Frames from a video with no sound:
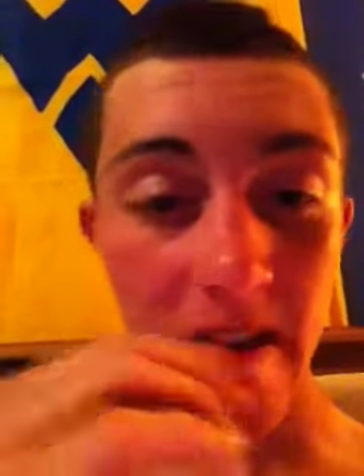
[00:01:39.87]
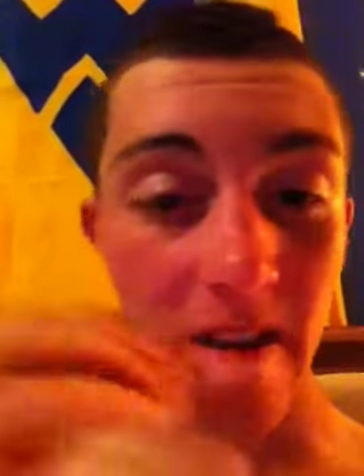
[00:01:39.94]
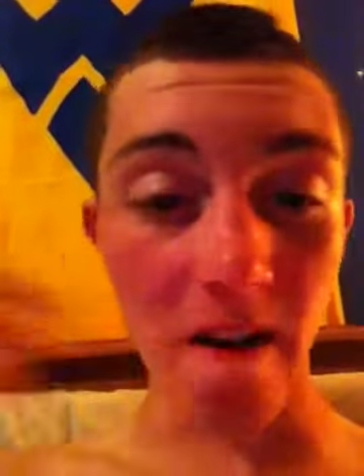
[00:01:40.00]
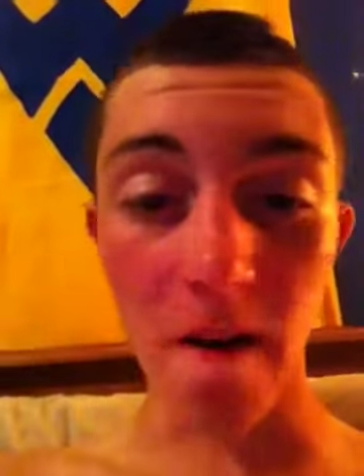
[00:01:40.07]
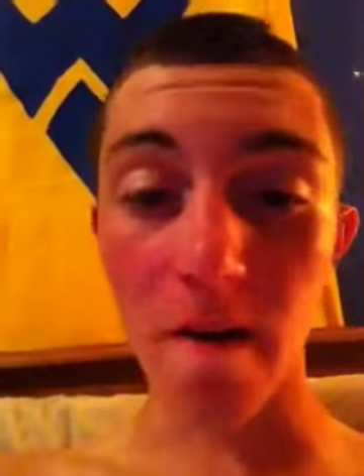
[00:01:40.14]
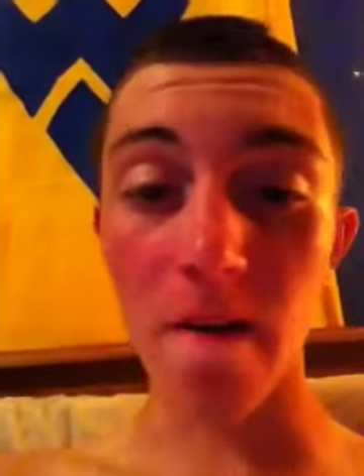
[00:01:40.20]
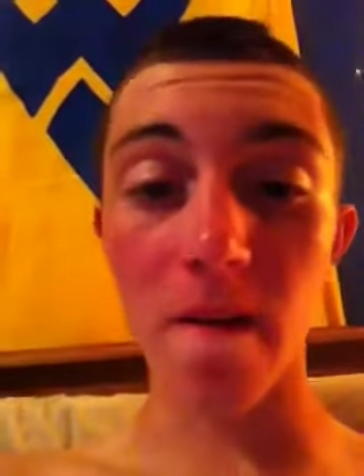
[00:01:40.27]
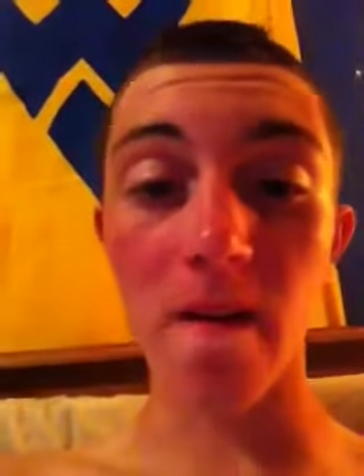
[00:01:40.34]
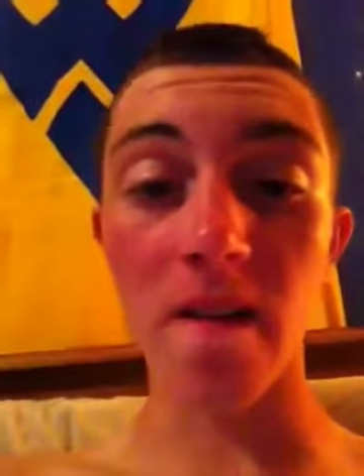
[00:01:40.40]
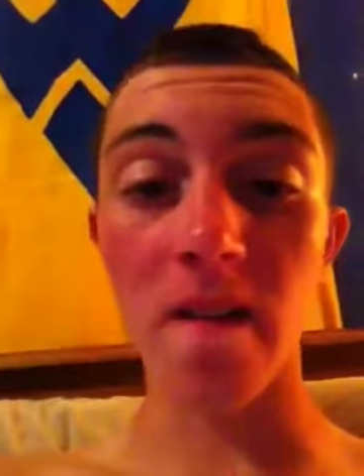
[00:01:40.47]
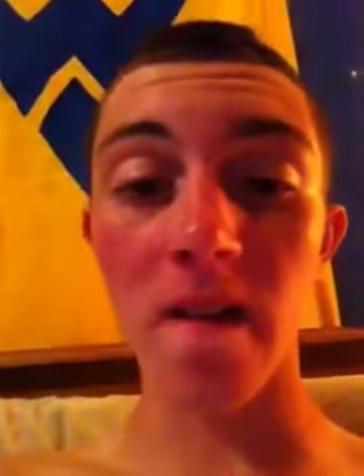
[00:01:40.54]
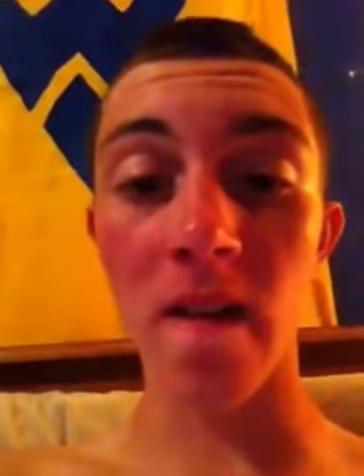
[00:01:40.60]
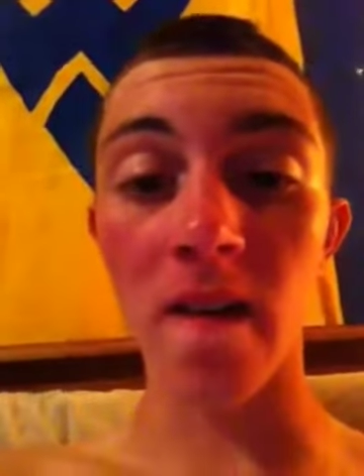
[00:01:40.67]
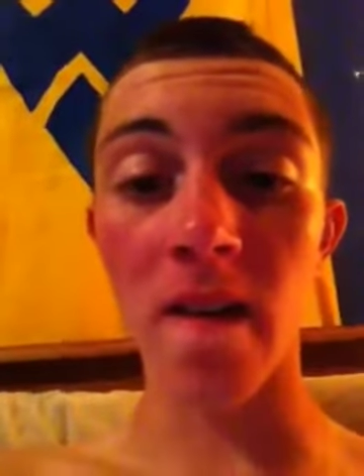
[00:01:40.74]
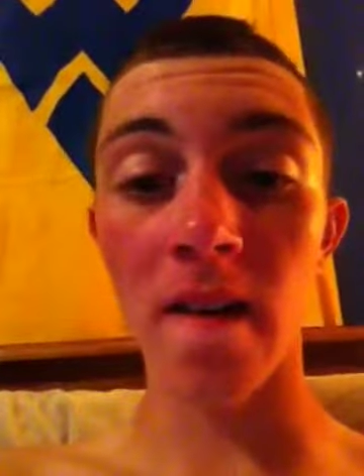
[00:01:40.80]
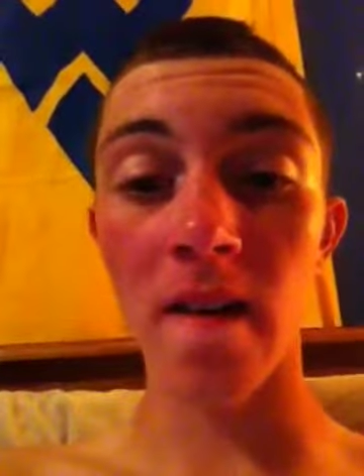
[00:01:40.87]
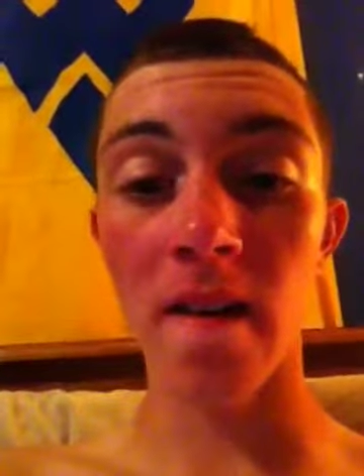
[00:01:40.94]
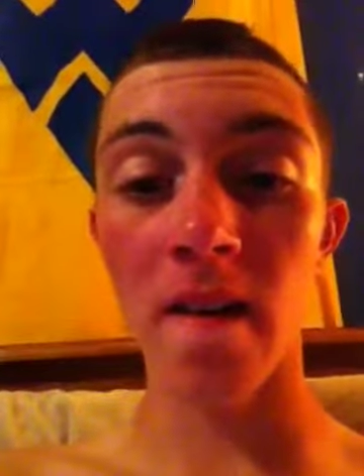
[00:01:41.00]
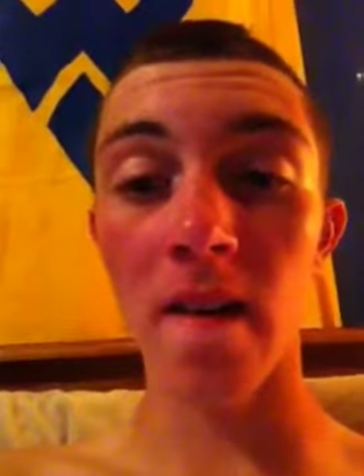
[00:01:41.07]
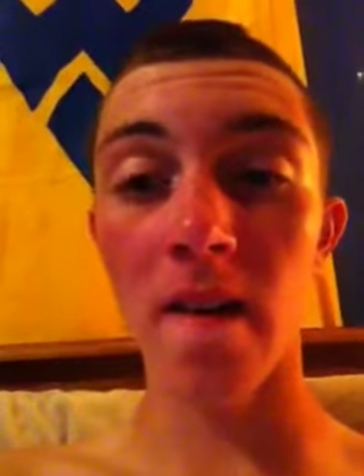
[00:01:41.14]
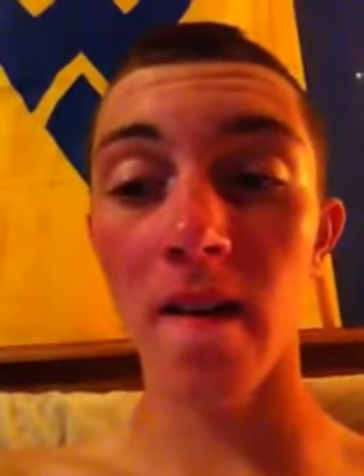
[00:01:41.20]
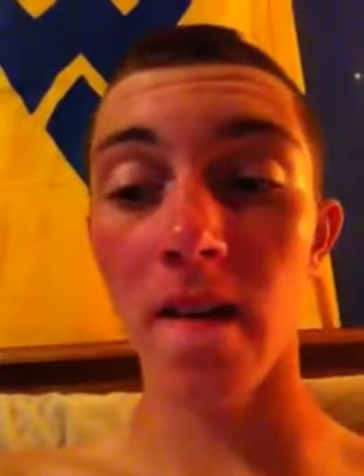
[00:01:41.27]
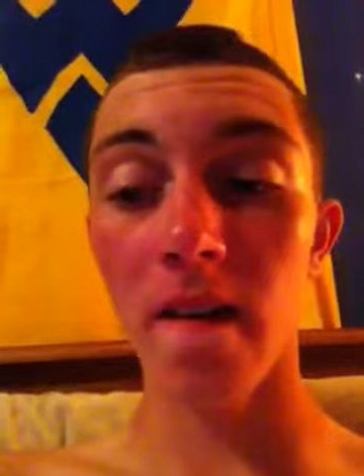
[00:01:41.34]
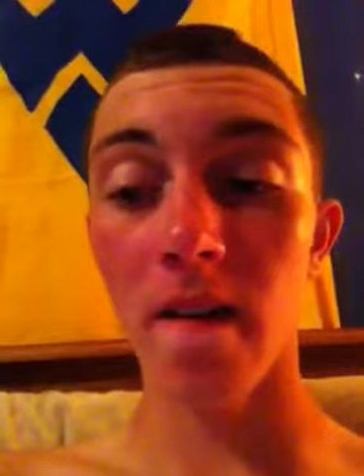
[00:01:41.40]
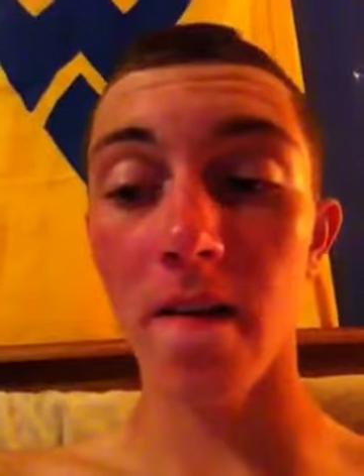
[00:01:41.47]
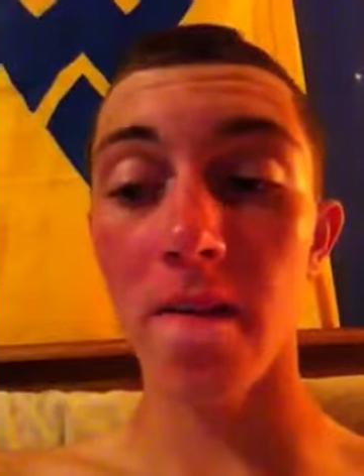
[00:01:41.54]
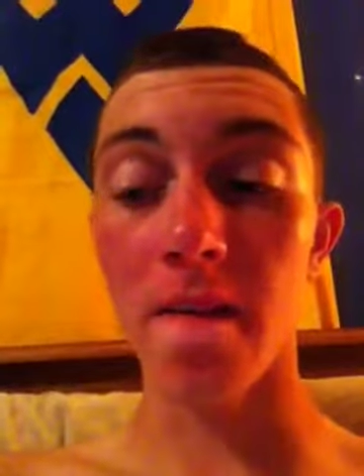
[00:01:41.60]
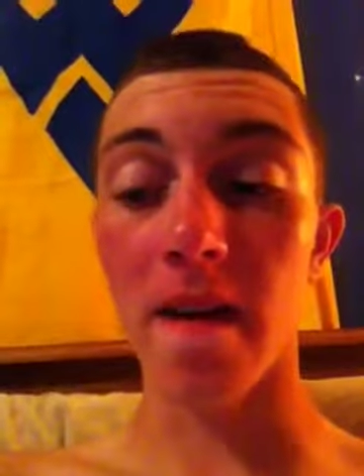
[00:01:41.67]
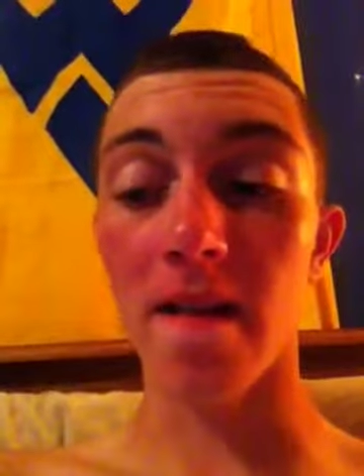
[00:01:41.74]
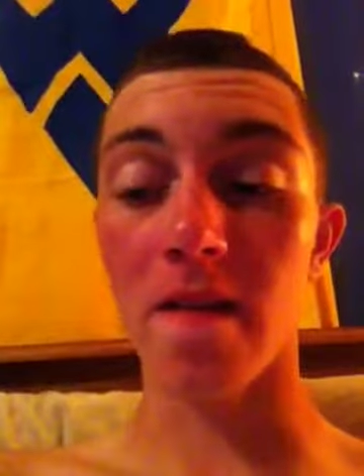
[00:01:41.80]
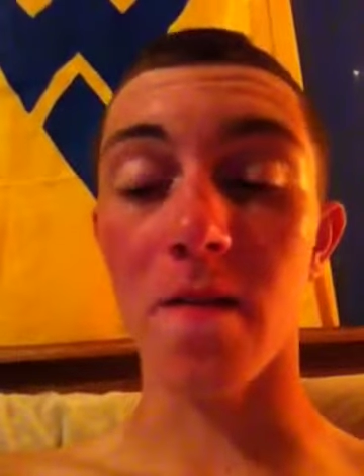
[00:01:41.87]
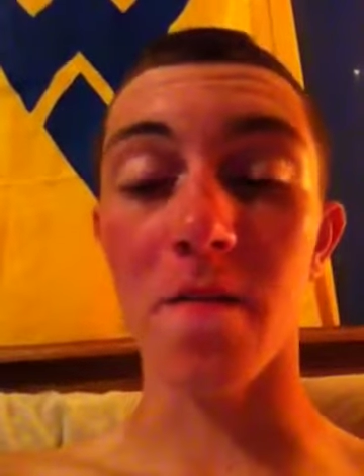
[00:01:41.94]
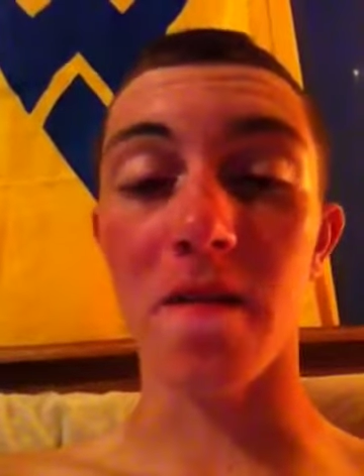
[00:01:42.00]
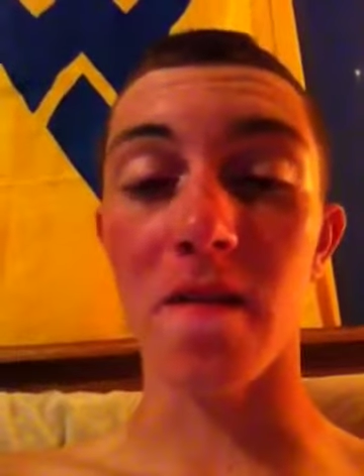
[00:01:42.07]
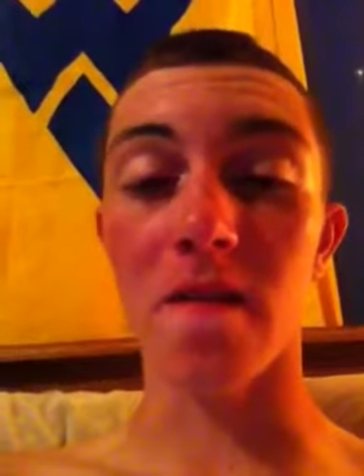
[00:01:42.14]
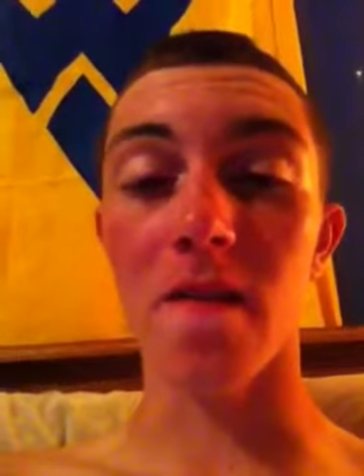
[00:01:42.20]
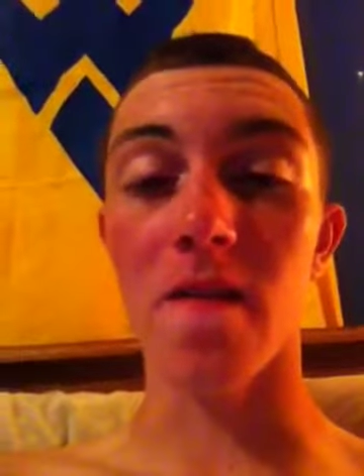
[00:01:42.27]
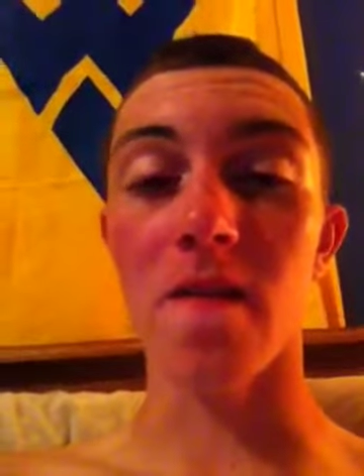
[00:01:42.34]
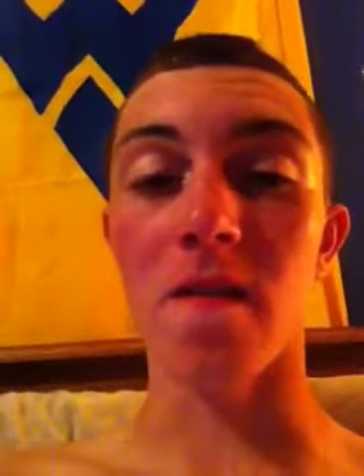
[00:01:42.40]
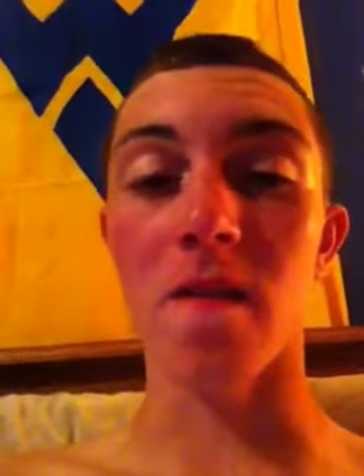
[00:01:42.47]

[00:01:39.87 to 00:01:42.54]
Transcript: And hopefully, Matt told me it's good,